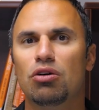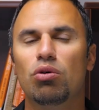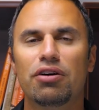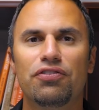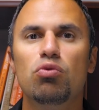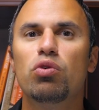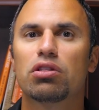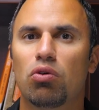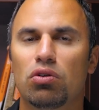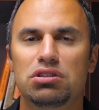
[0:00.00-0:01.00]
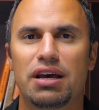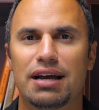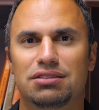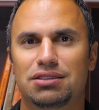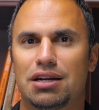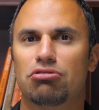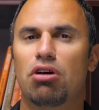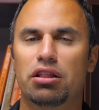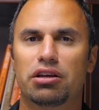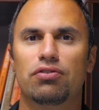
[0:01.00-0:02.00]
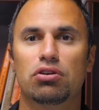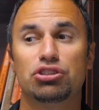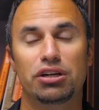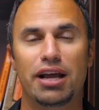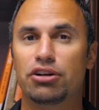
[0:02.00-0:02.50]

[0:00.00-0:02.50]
Well, if you withhold taxes on a Roth conversion